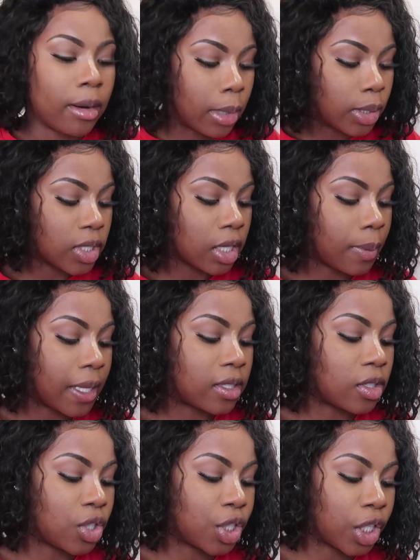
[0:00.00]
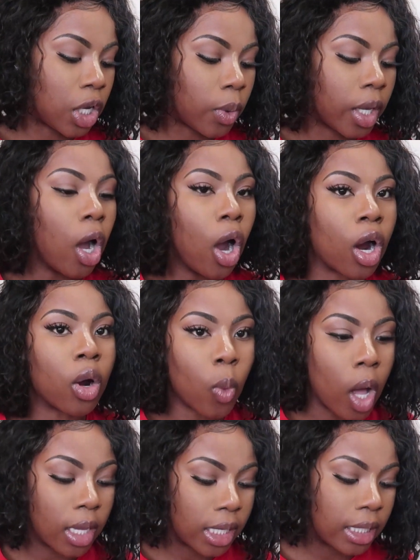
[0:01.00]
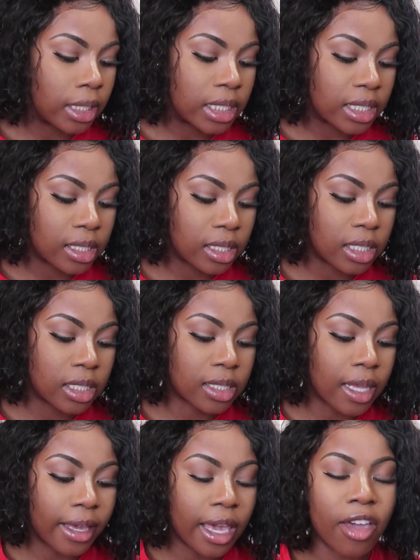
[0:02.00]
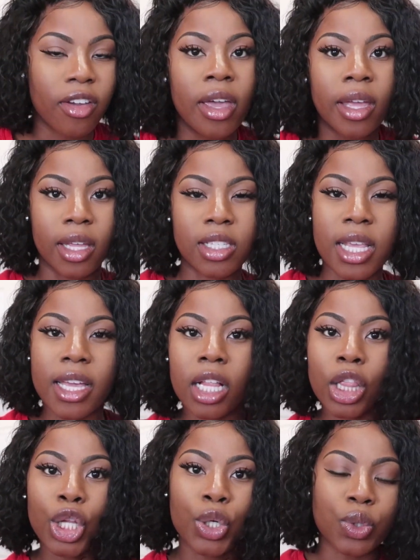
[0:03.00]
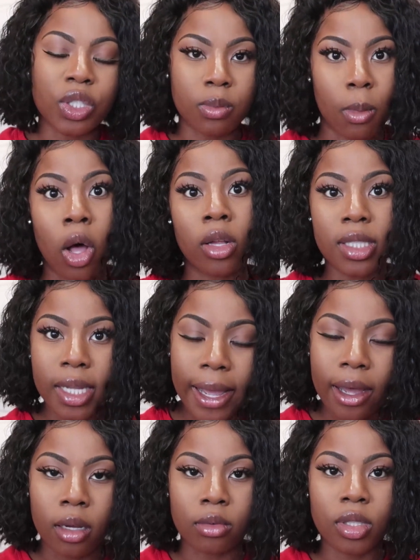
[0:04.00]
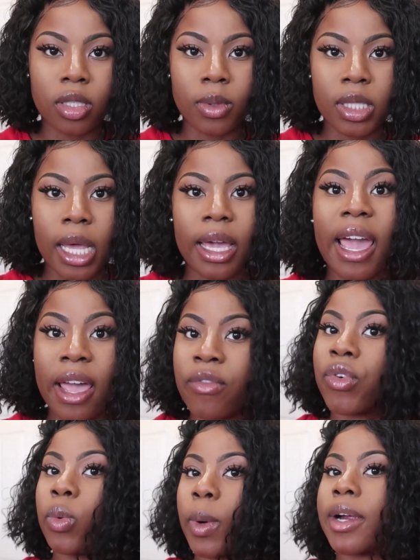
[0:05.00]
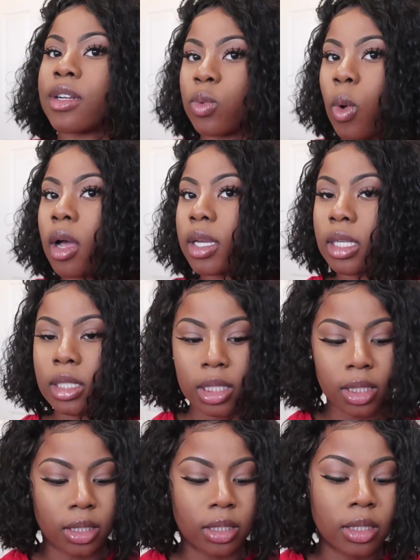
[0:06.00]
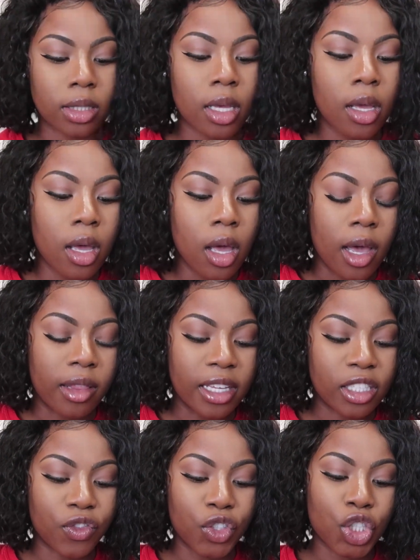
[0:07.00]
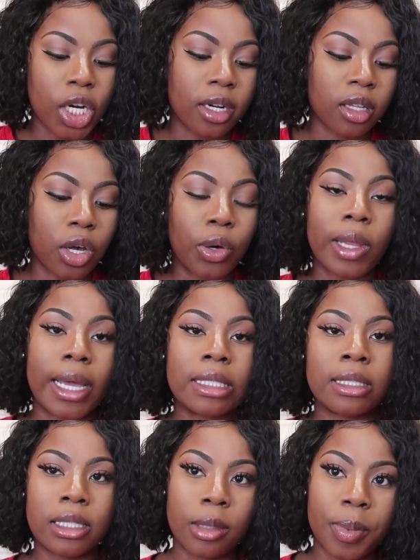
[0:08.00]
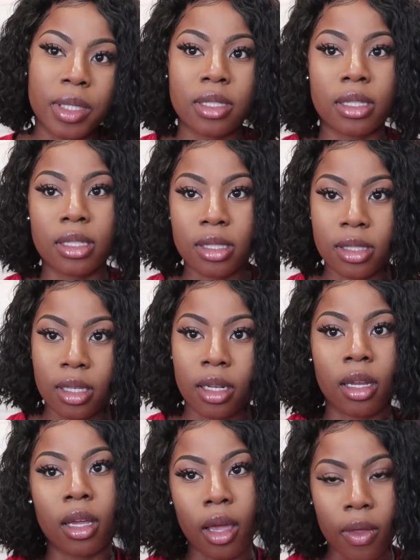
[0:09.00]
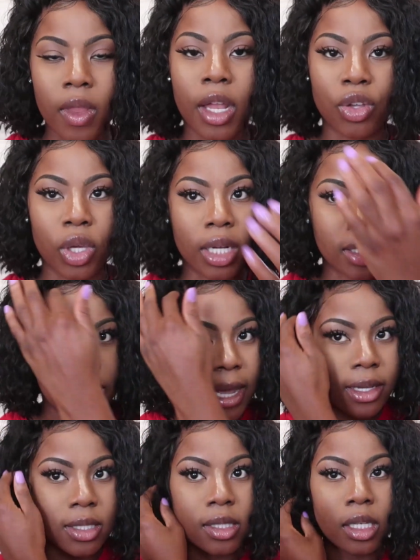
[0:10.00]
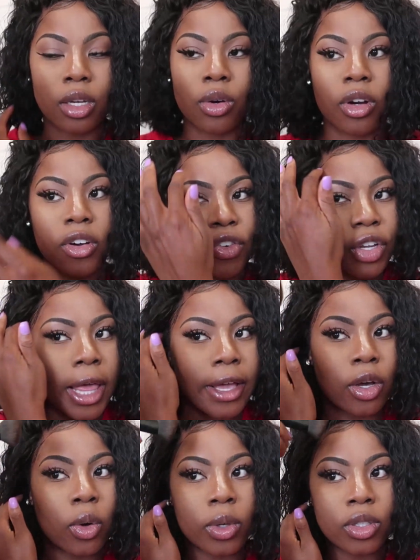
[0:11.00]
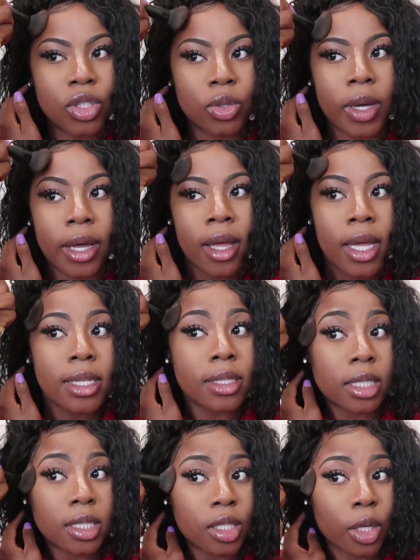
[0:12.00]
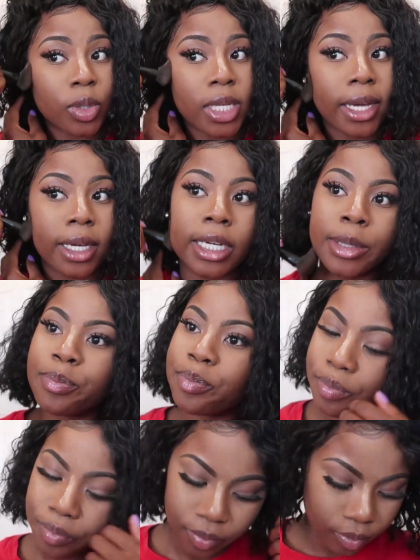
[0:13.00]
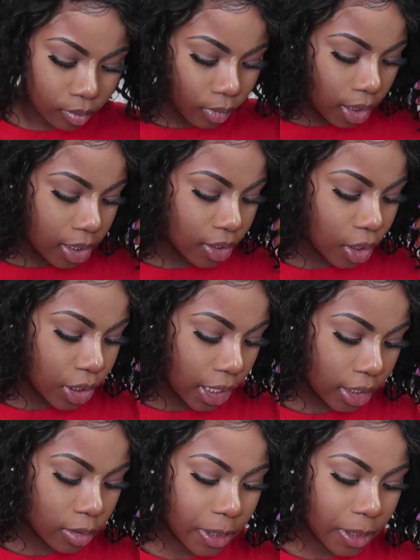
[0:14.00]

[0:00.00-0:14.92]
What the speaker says: and most of the places you're going are walking distance. Like, it's like a little small town, so it's like everywhere is walking distance, unless if you're trying to go like deep into the city and then you get a taxi, or if you're like going to a discoteca. Discoteca